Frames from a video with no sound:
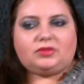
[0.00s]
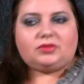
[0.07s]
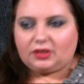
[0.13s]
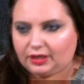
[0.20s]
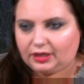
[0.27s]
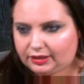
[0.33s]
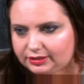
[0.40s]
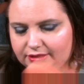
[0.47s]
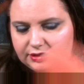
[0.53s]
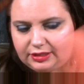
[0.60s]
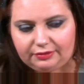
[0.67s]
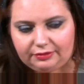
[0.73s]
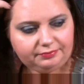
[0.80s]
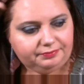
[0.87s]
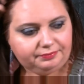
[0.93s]
Okay, so
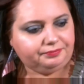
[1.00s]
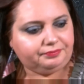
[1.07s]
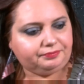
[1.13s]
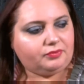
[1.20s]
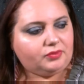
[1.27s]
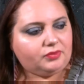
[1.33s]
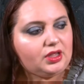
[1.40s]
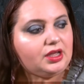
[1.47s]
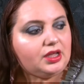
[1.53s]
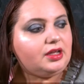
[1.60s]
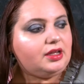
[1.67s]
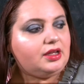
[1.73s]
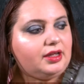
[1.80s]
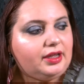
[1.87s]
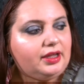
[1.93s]

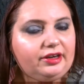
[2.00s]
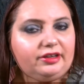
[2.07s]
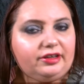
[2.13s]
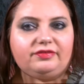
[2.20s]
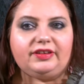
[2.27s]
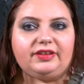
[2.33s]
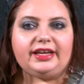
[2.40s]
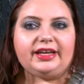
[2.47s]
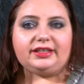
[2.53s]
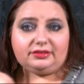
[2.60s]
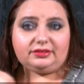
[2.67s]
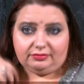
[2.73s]
hair's flat.